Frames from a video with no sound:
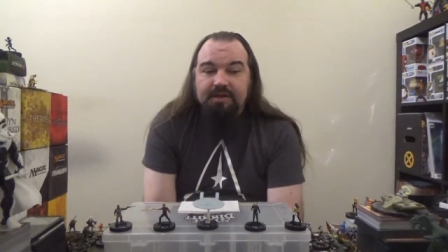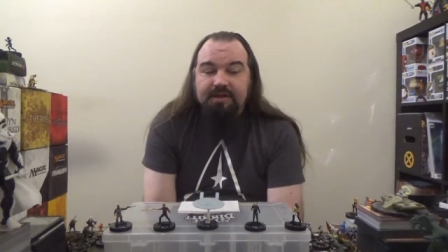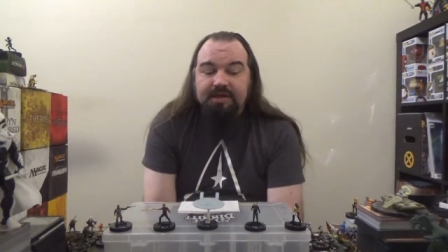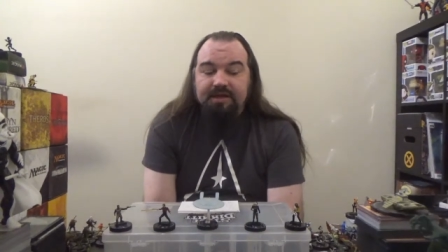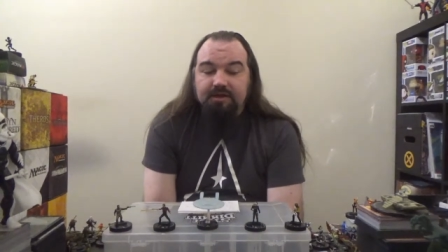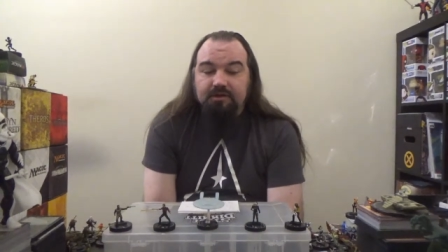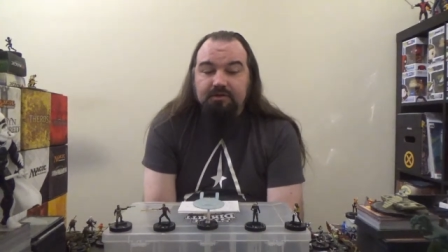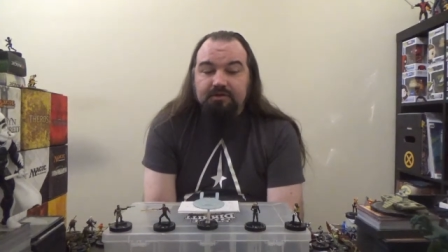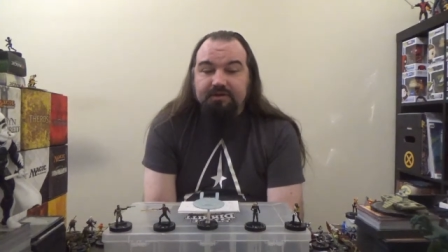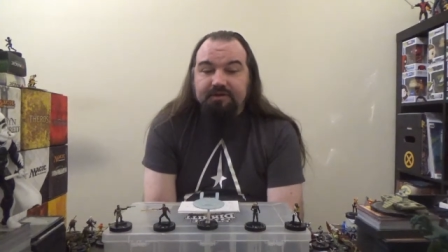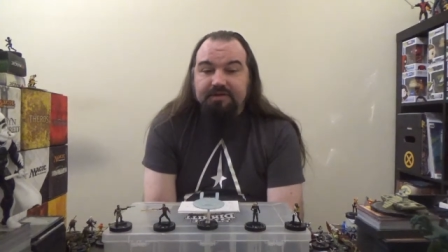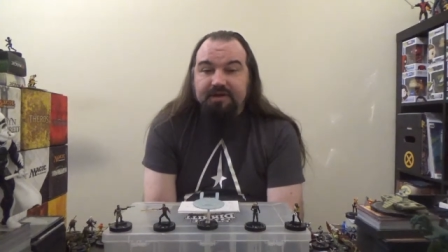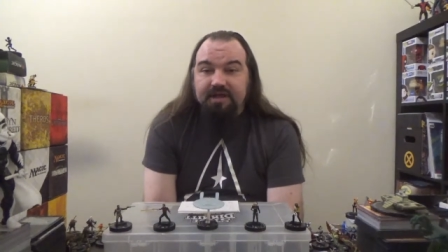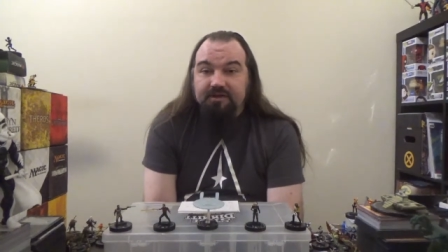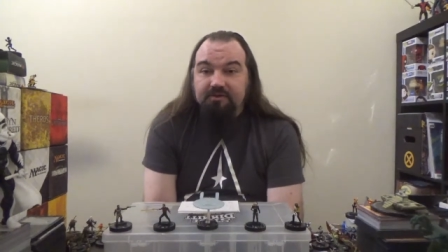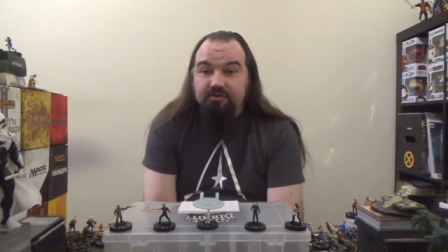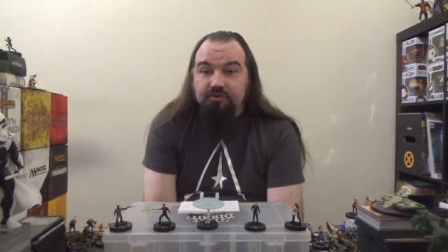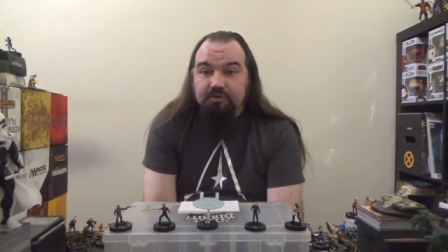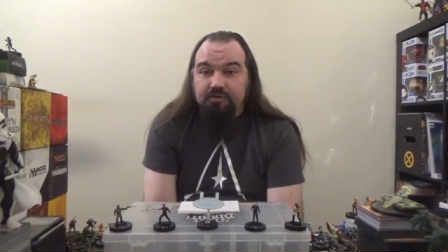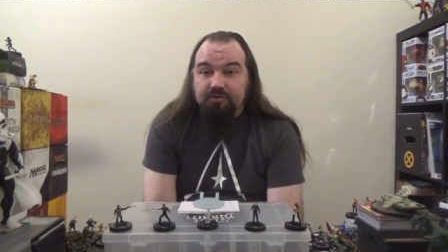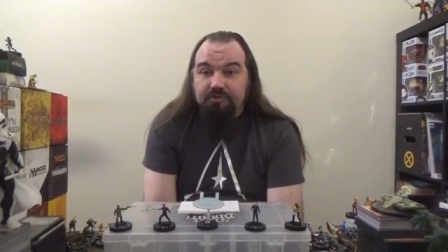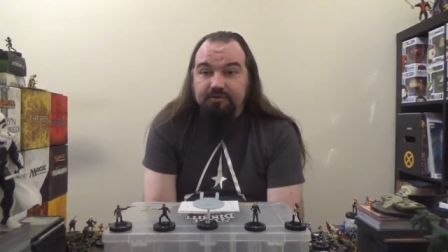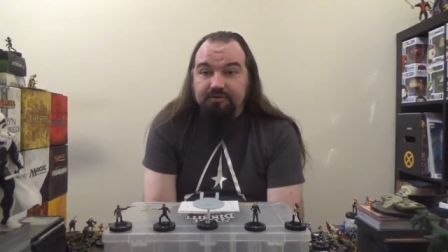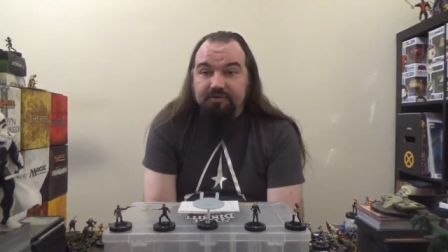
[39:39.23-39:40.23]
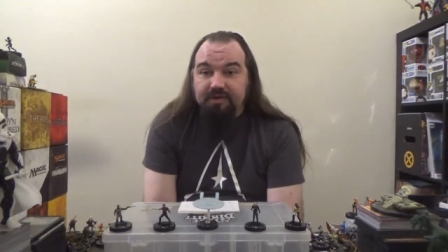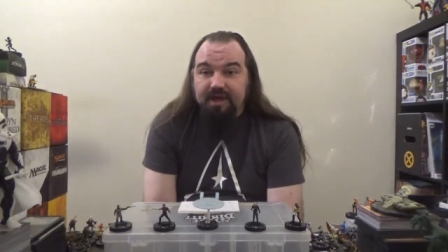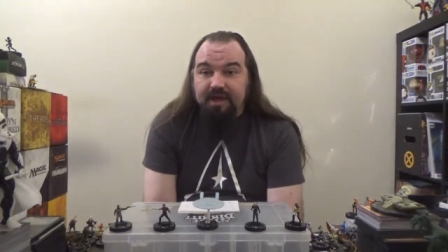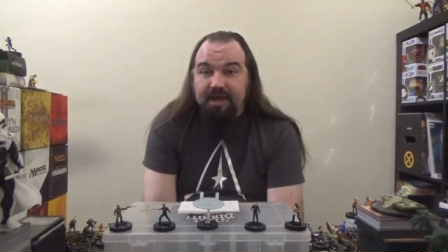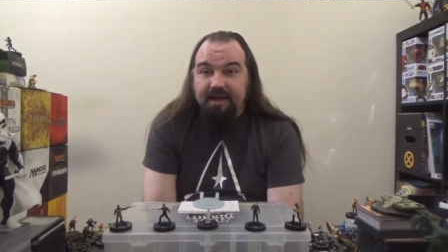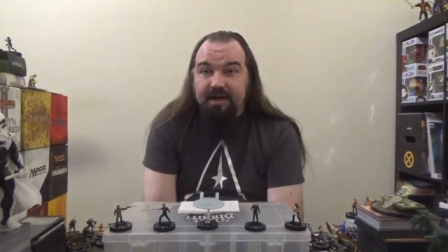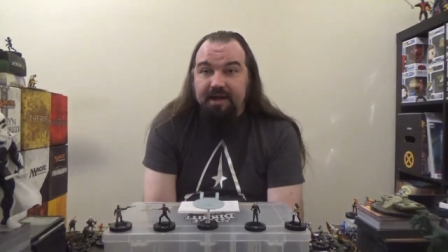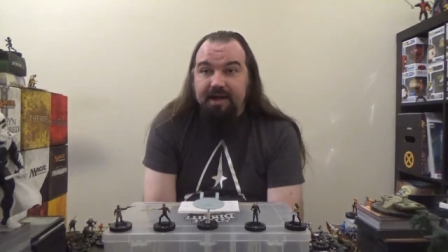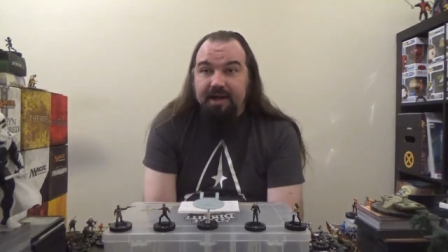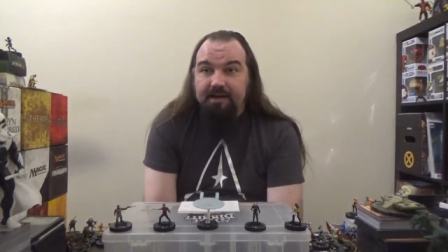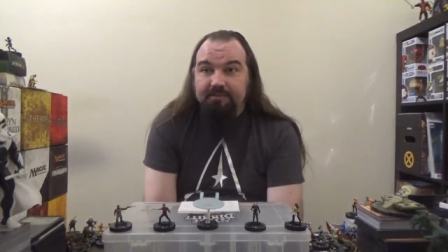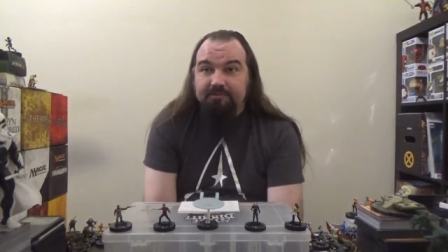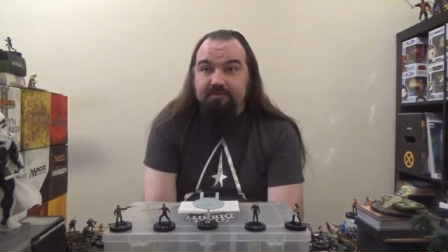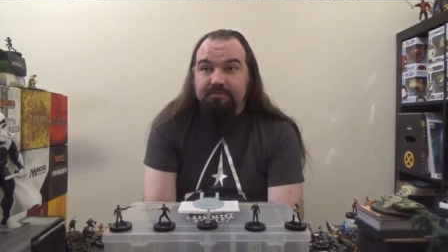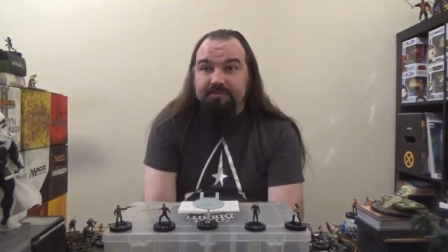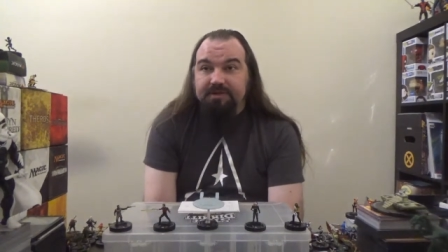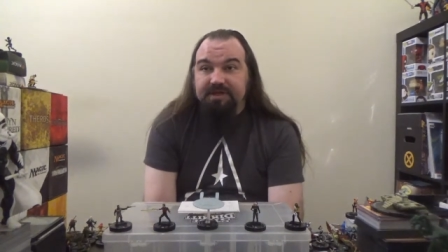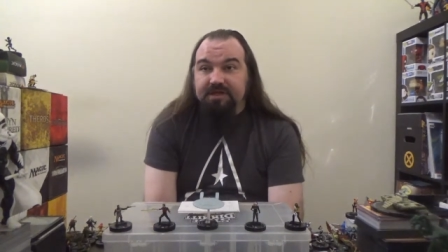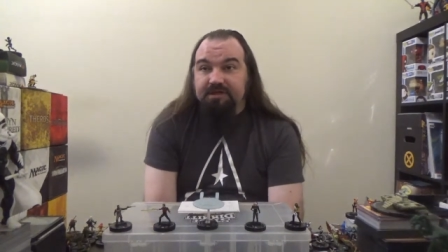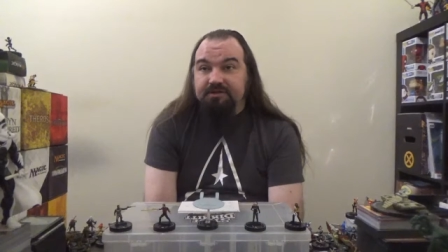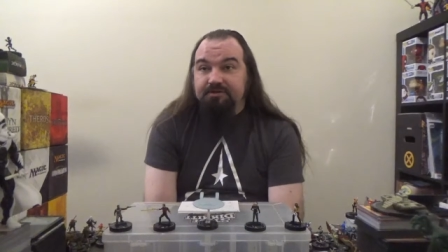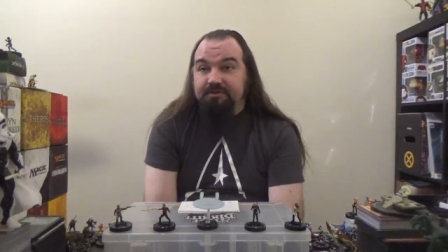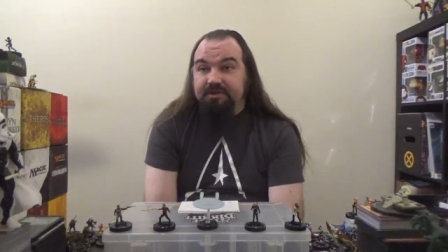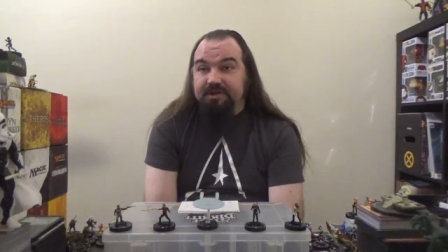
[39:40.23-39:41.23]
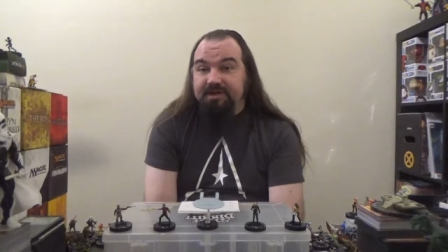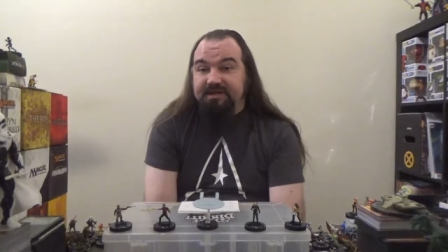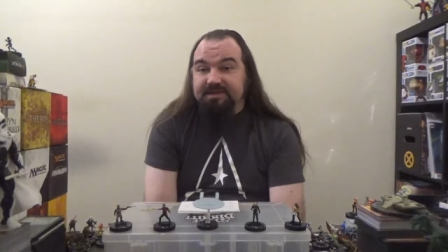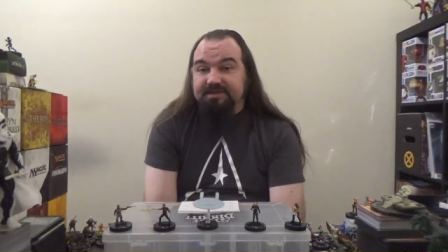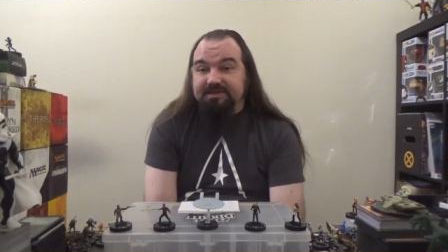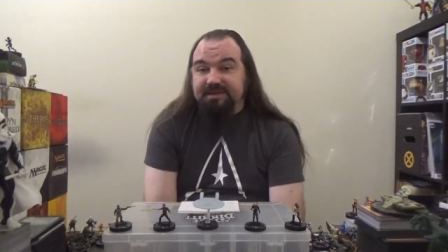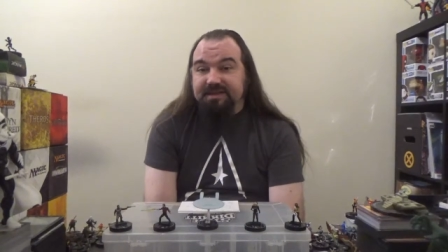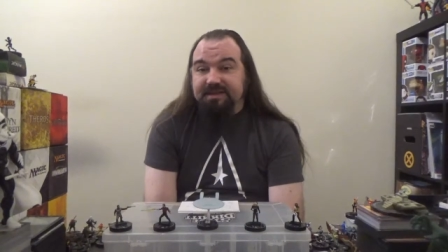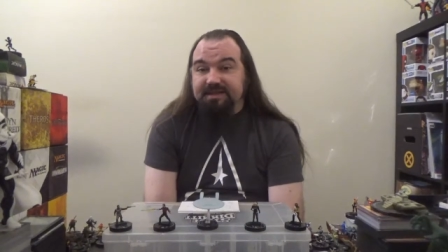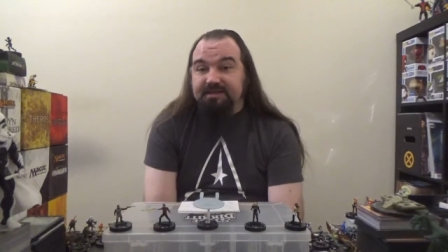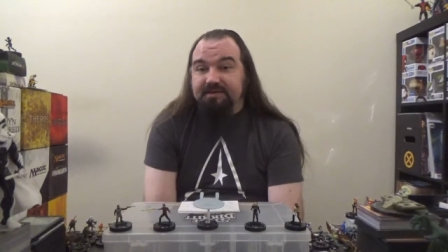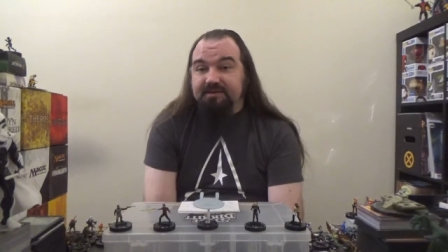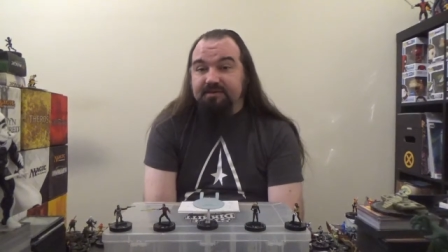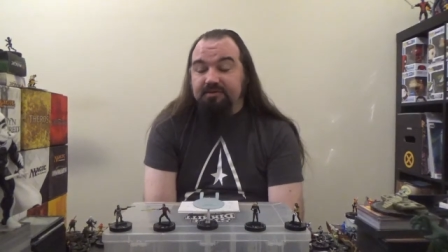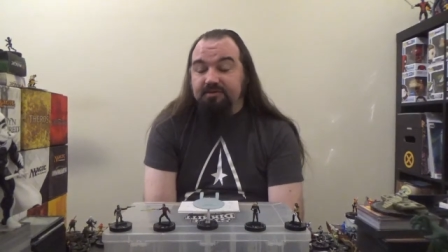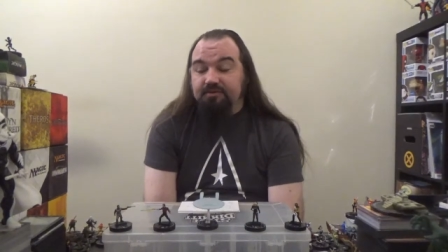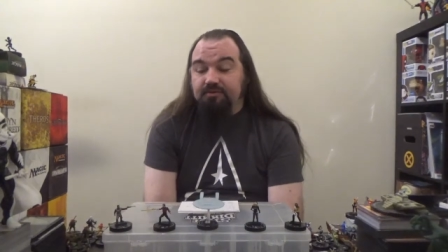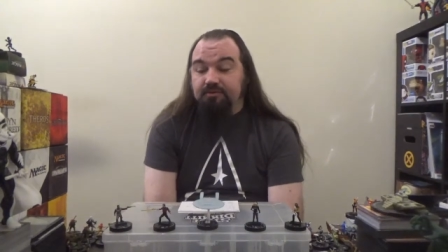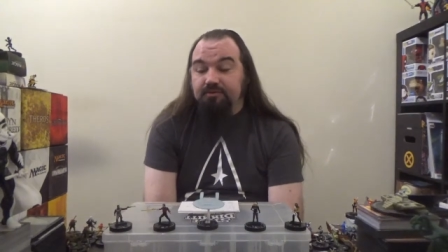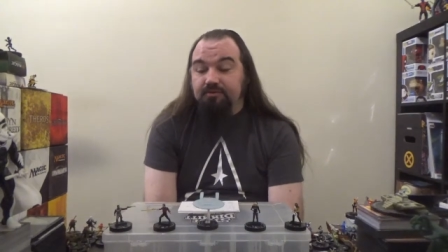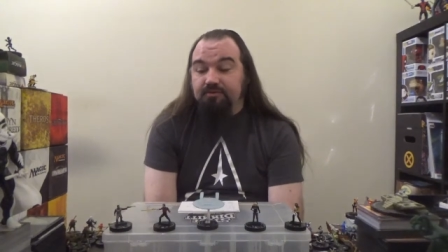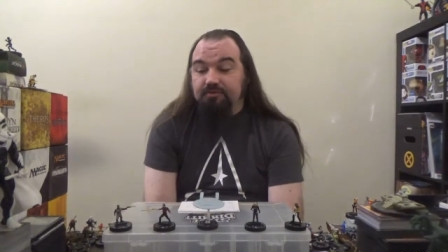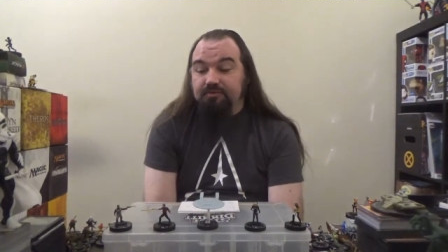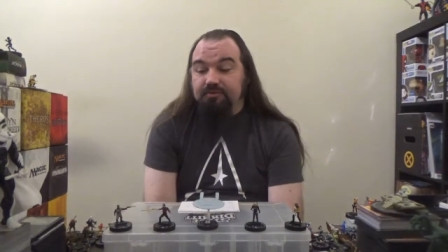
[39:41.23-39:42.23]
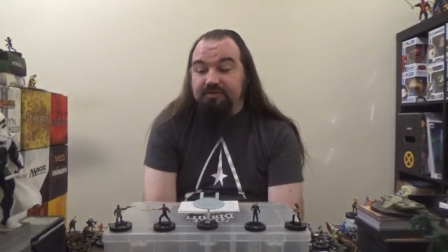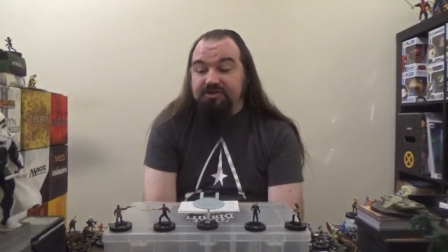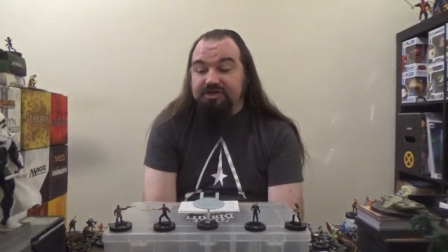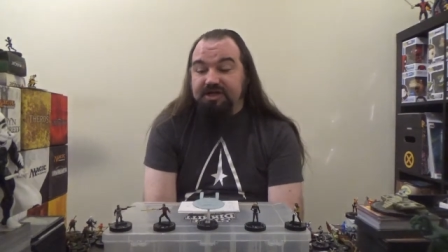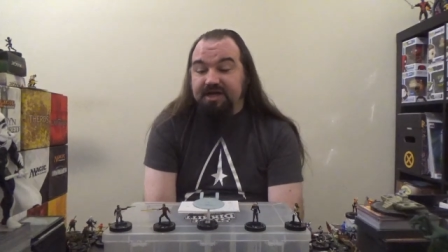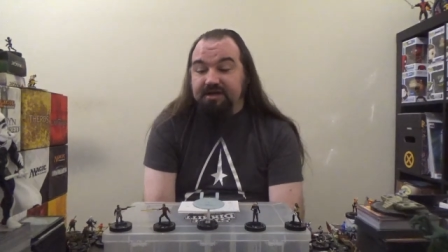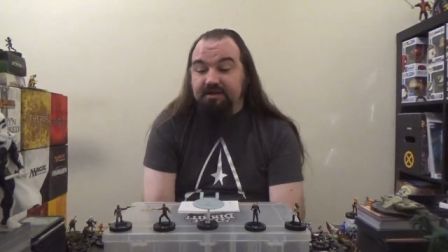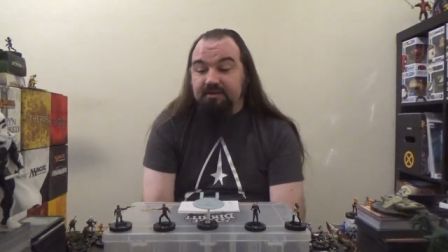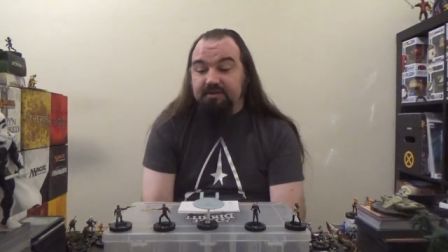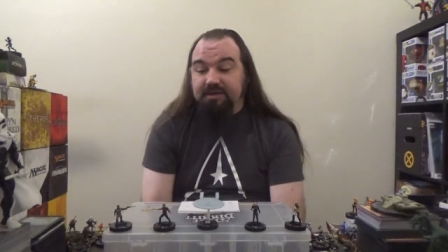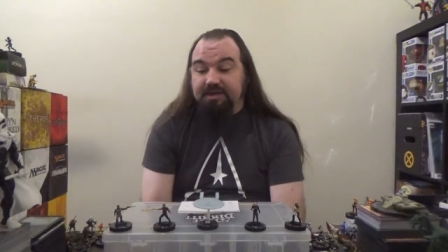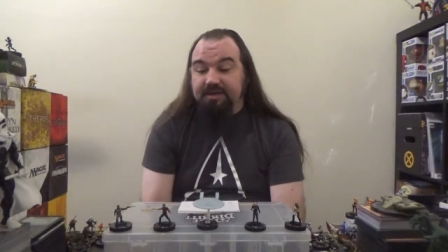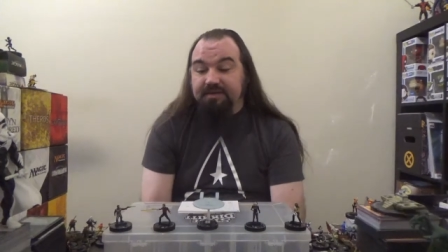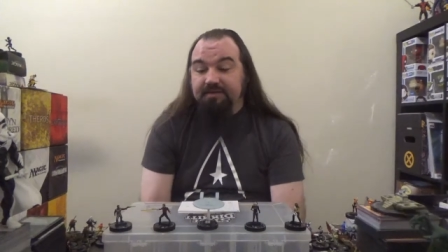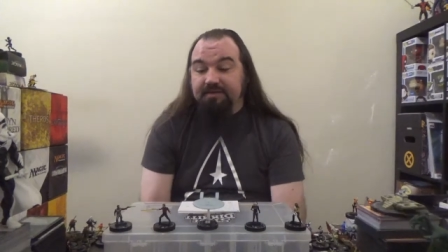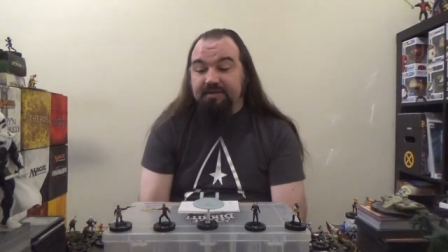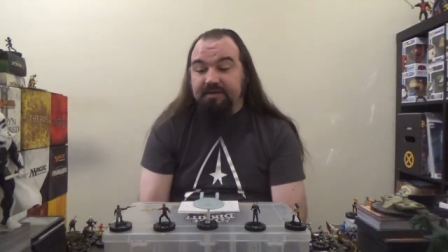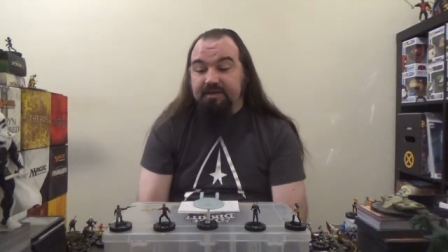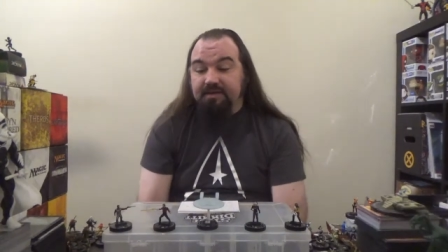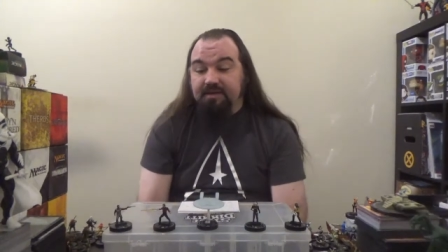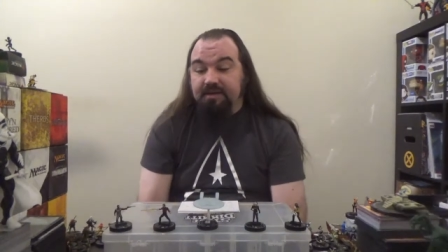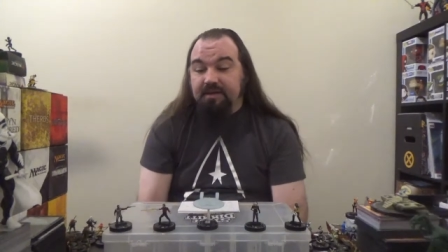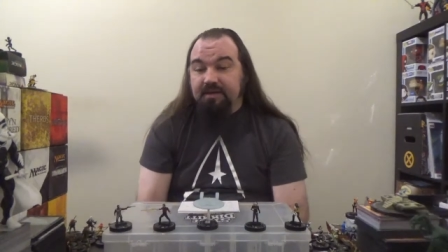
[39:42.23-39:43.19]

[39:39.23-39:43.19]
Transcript: Heroclix Headquarters, and I will be including a link to the channel in the